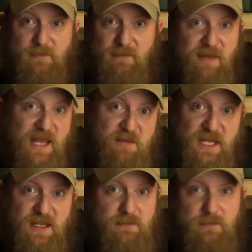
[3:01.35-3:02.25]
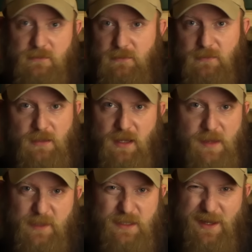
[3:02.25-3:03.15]
Maybe.
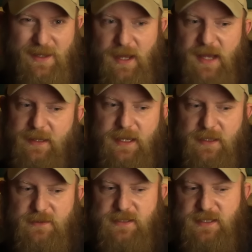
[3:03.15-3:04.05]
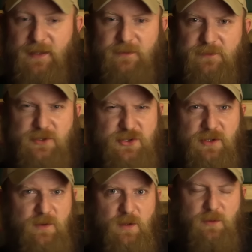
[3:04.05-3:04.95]
I mean, I can't say for
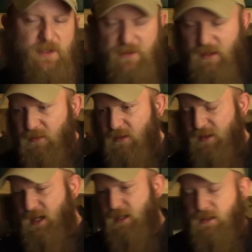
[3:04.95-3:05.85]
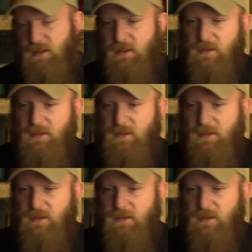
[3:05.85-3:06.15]
sure one way or the other on that.